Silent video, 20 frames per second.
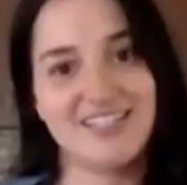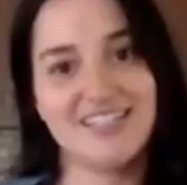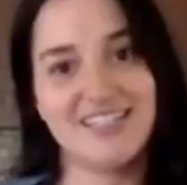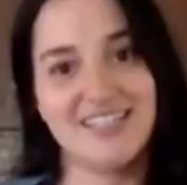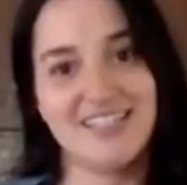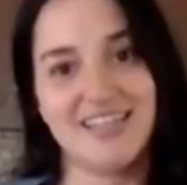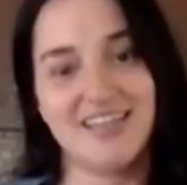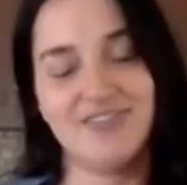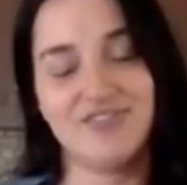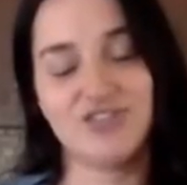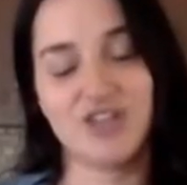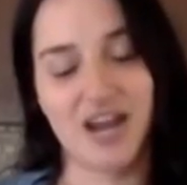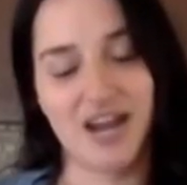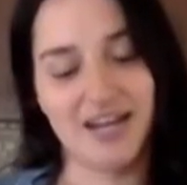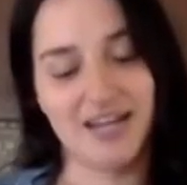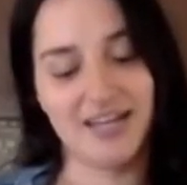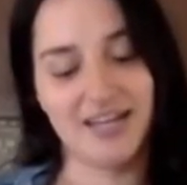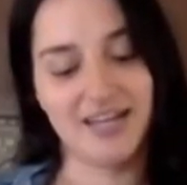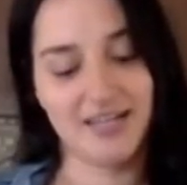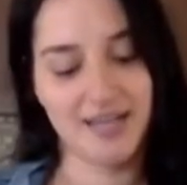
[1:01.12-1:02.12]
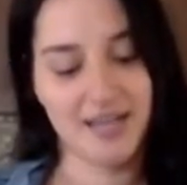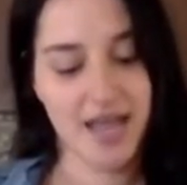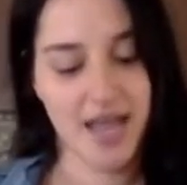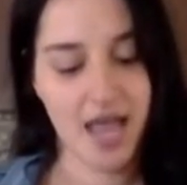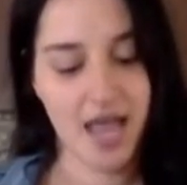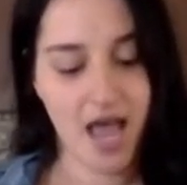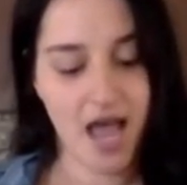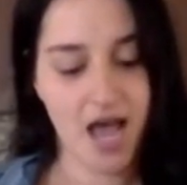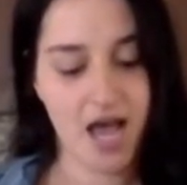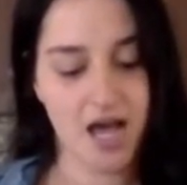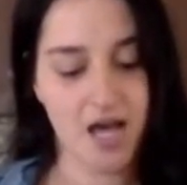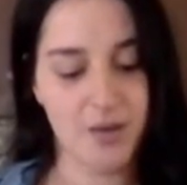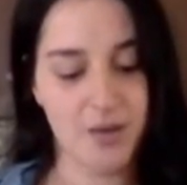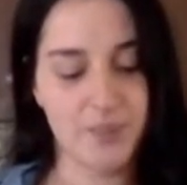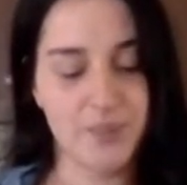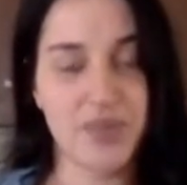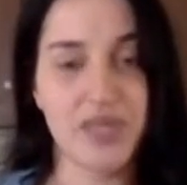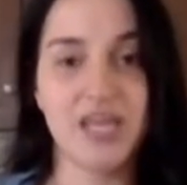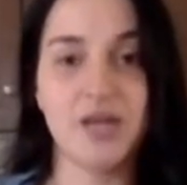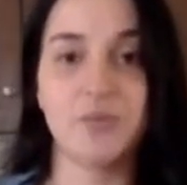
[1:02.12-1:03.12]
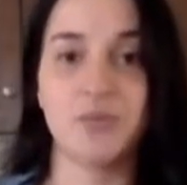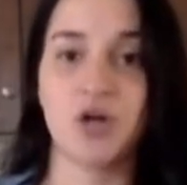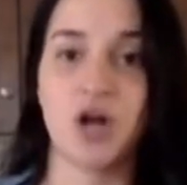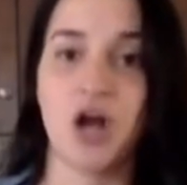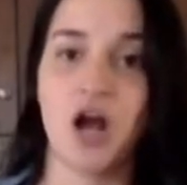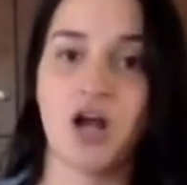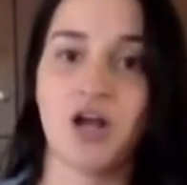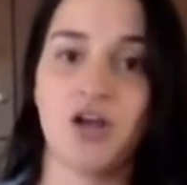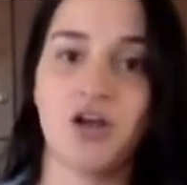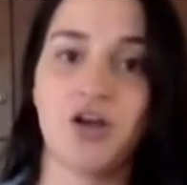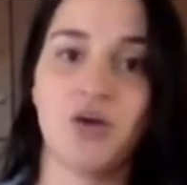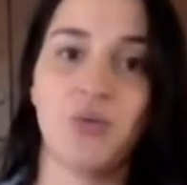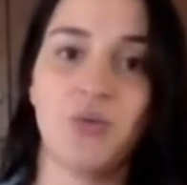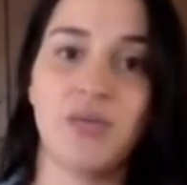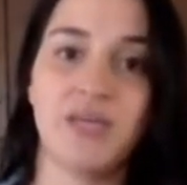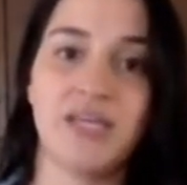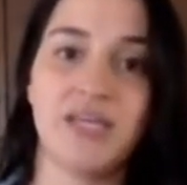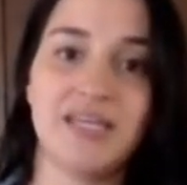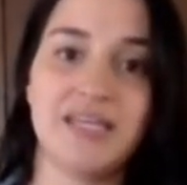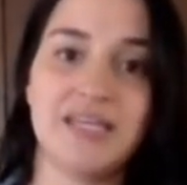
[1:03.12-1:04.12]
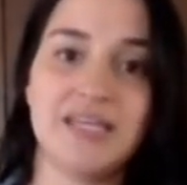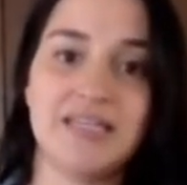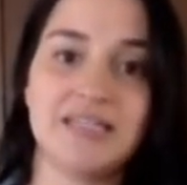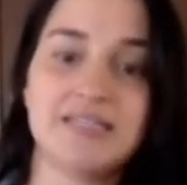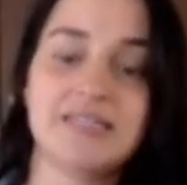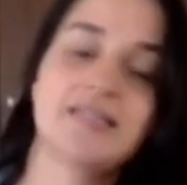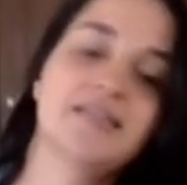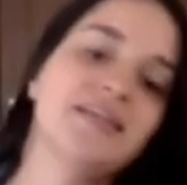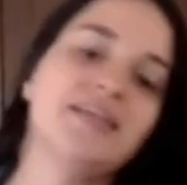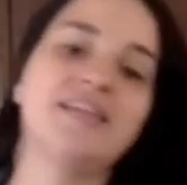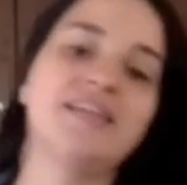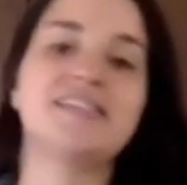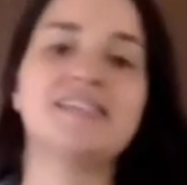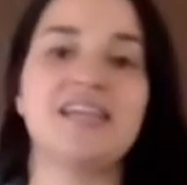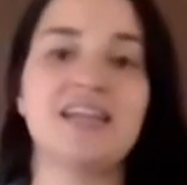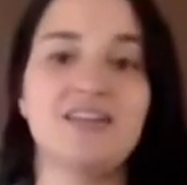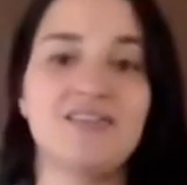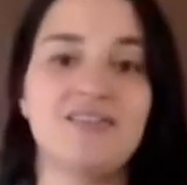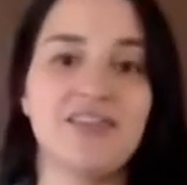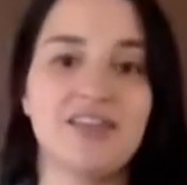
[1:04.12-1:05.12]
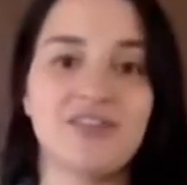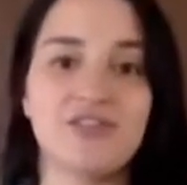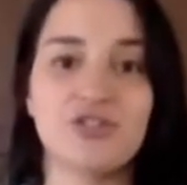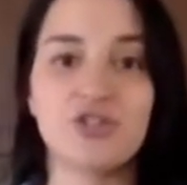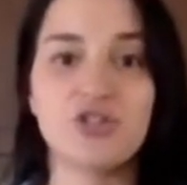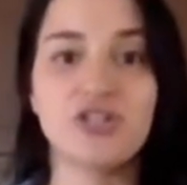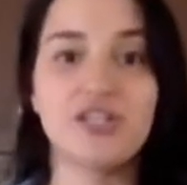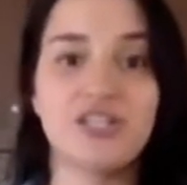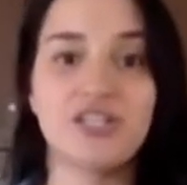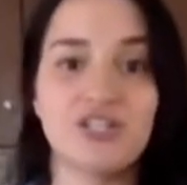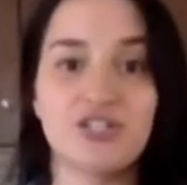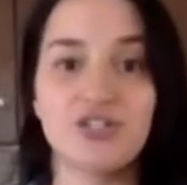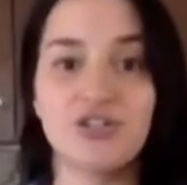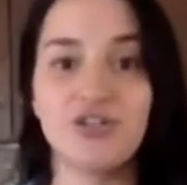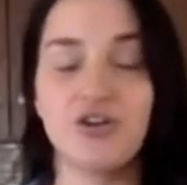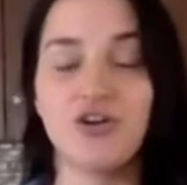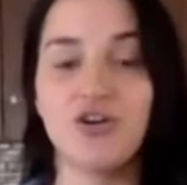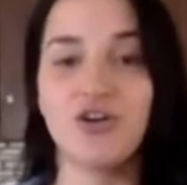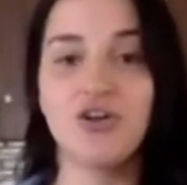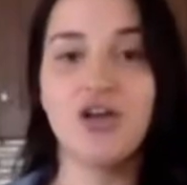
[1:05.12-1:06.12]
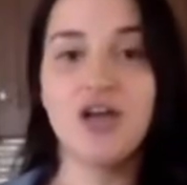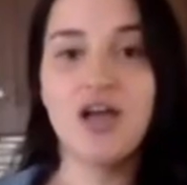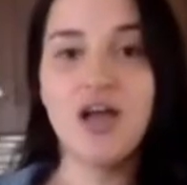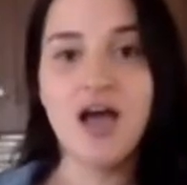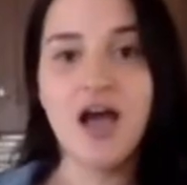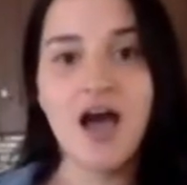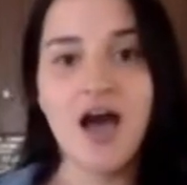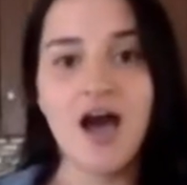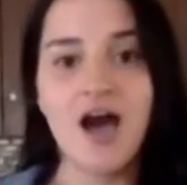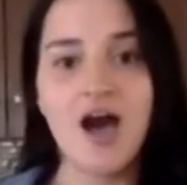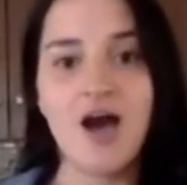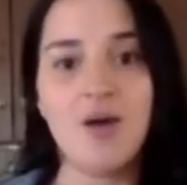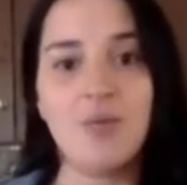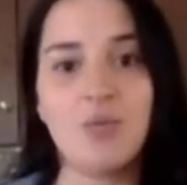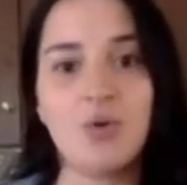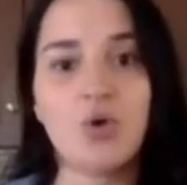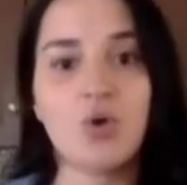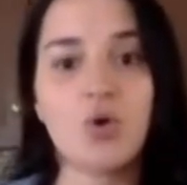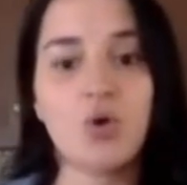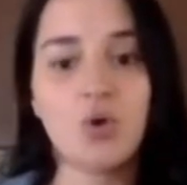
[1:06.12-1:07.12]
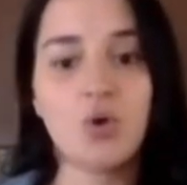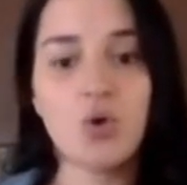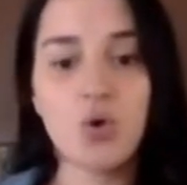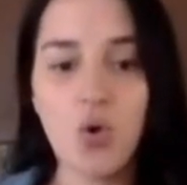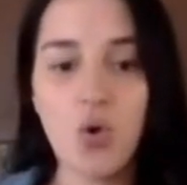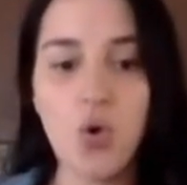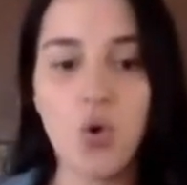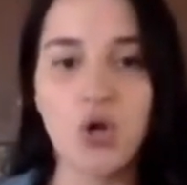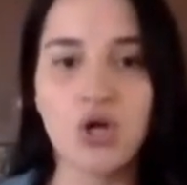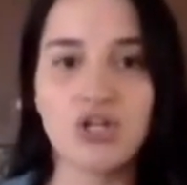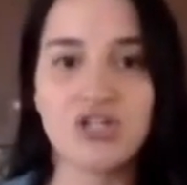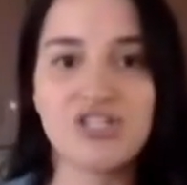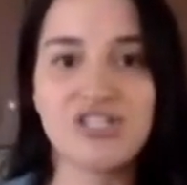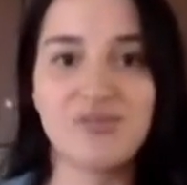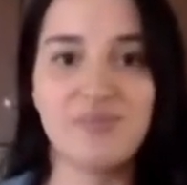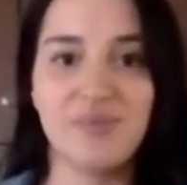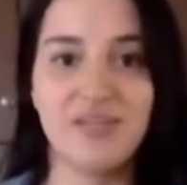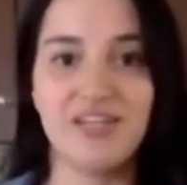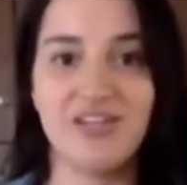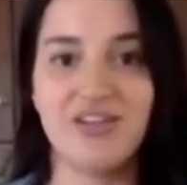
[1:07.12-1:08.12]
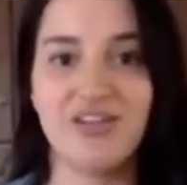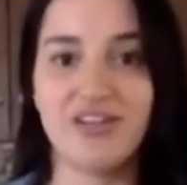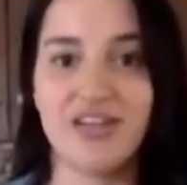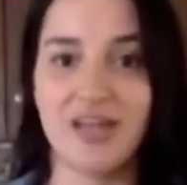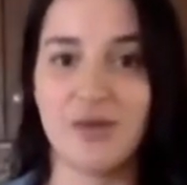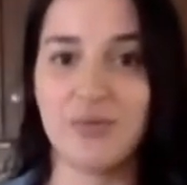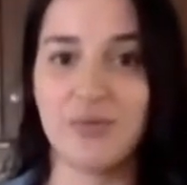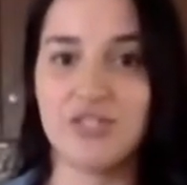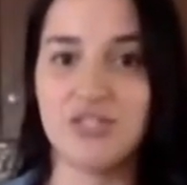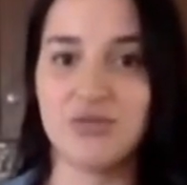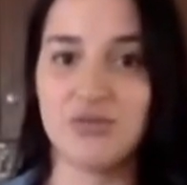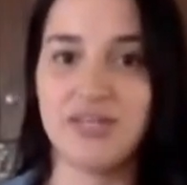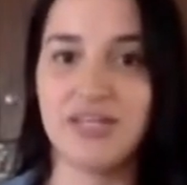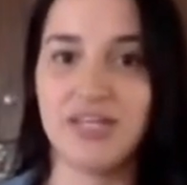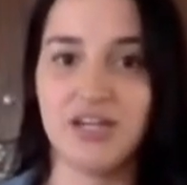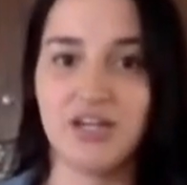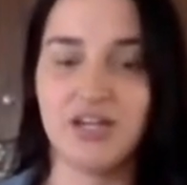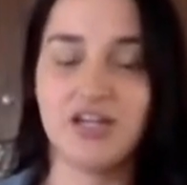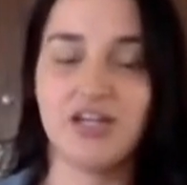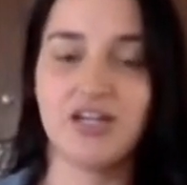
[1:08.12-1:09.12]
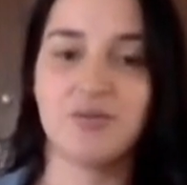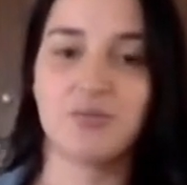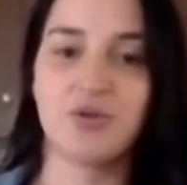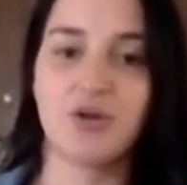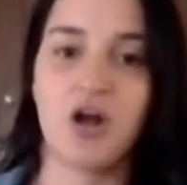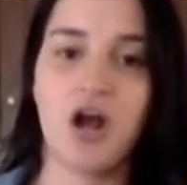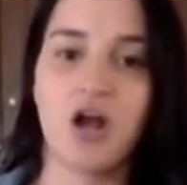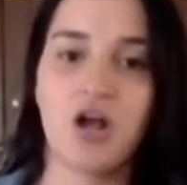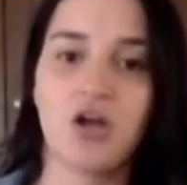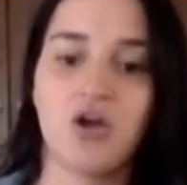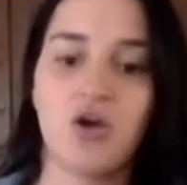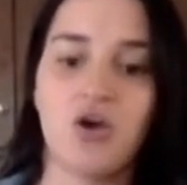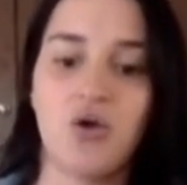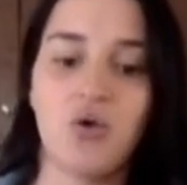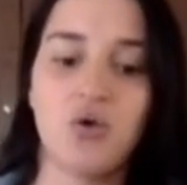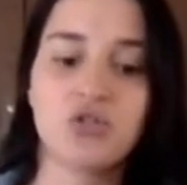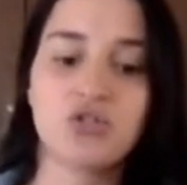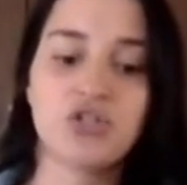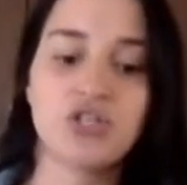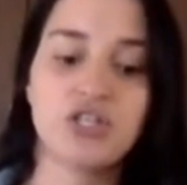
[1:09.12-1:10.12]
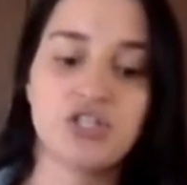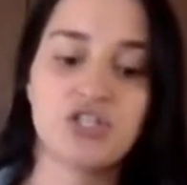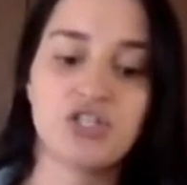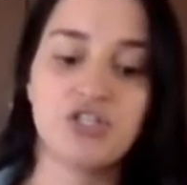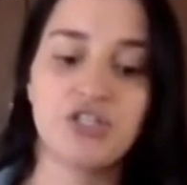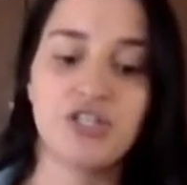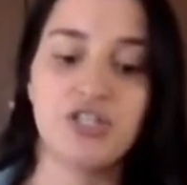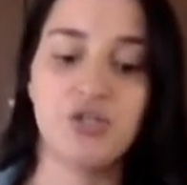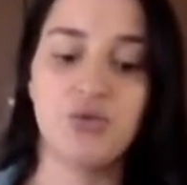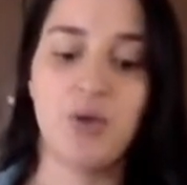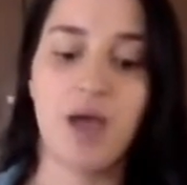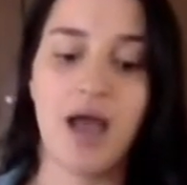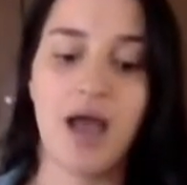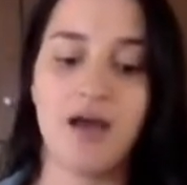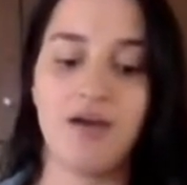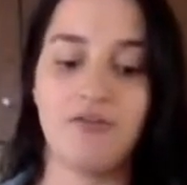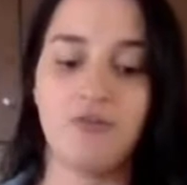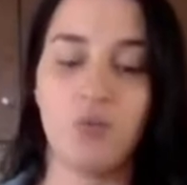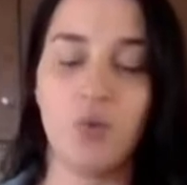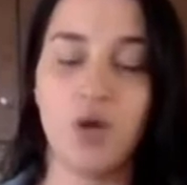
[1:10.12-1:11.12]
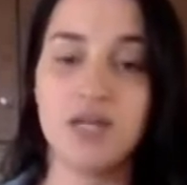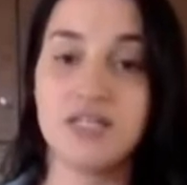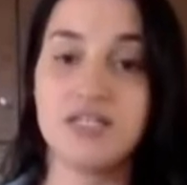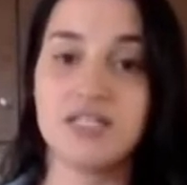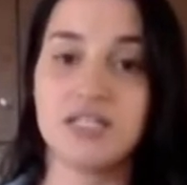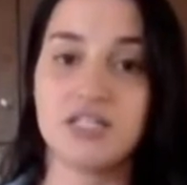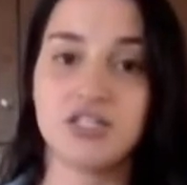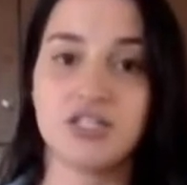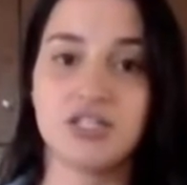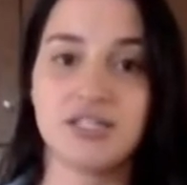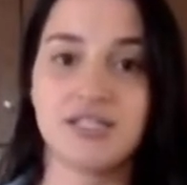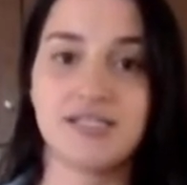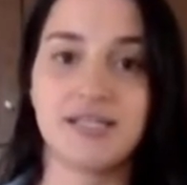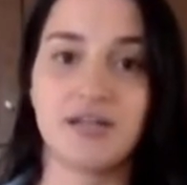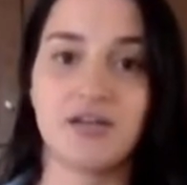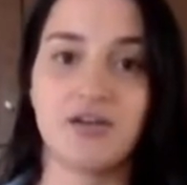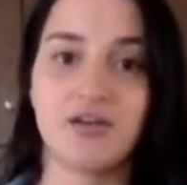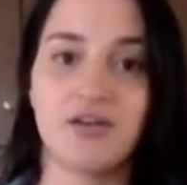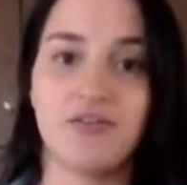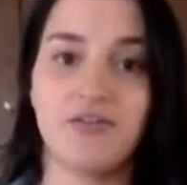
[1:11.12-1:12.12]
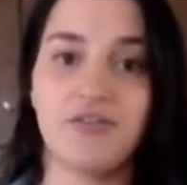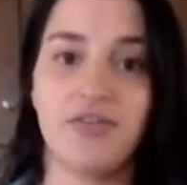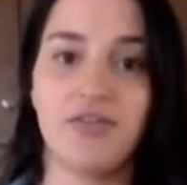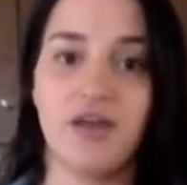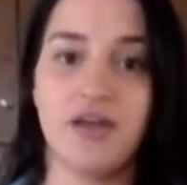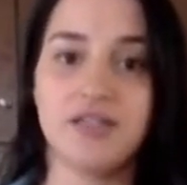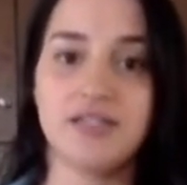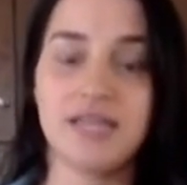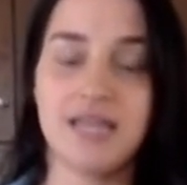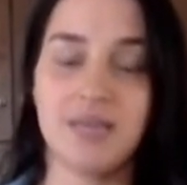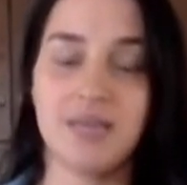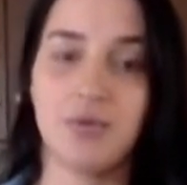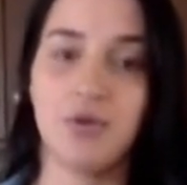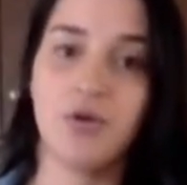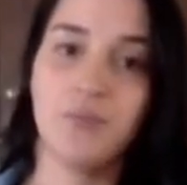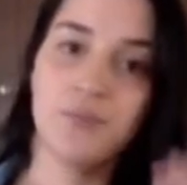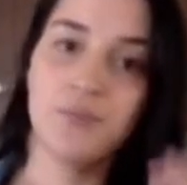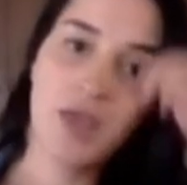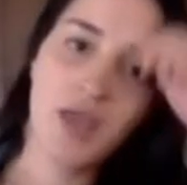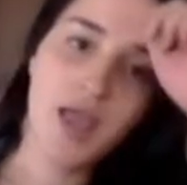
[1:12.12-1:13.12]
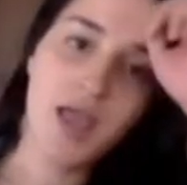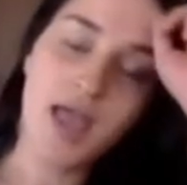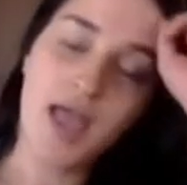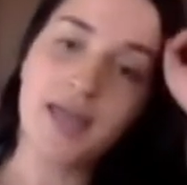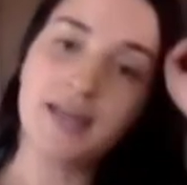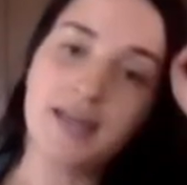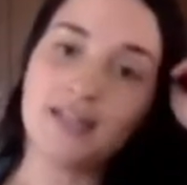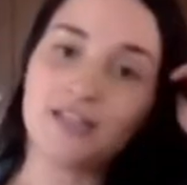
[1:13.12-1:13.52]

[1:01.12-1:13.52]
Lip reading: they've tried it. In Morocco, we eat, instead of like the traditional course meal like we do here, in Morocco, traditionally you have one dish in the center of the table, and it's